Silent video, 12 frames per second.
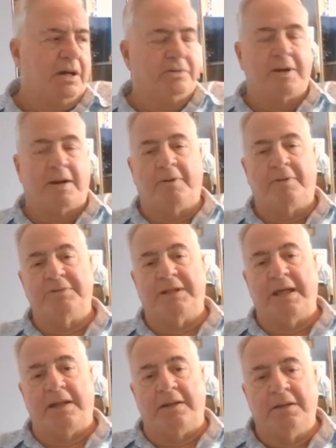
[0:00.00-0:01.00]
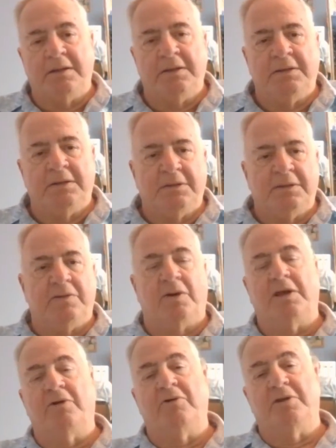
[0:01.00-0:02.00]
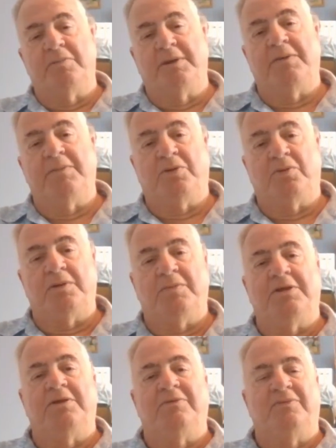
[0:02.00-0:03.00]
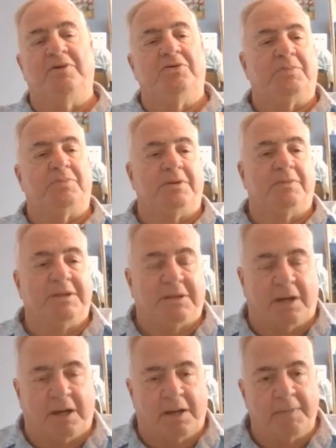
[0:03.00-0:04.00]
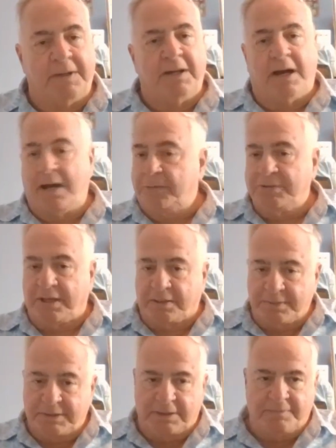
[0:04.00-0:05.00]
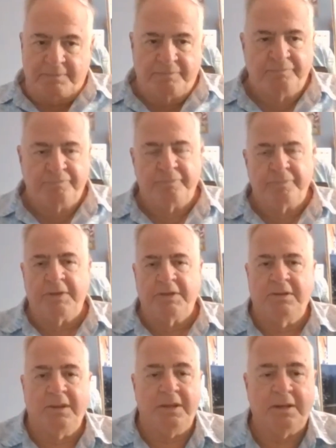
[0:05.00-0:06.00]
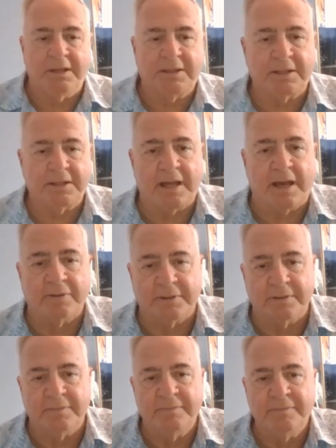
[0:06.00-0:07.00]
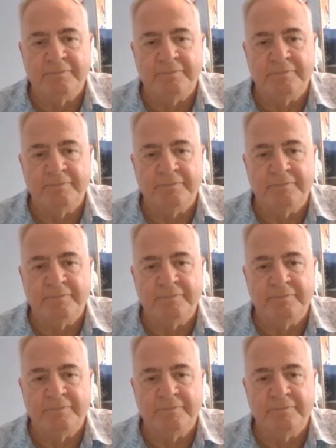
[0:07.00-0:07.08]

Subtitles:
I'd drop over dead. You want to get rid of me, give me 20 million views. But in the meantime, I will take 1 million. Hell, I take 1,000.